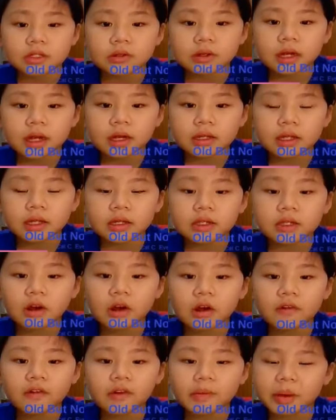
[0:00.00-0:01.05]
So yeah, that's
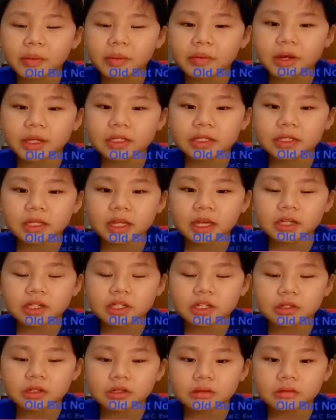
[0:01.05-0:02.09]
all for my
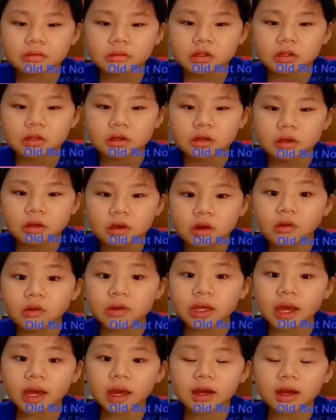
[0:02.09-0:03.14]
presentation.
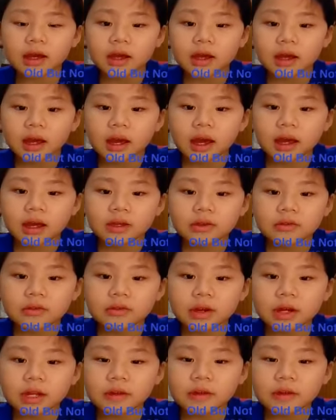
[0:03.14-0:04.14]
Oh yeah, are you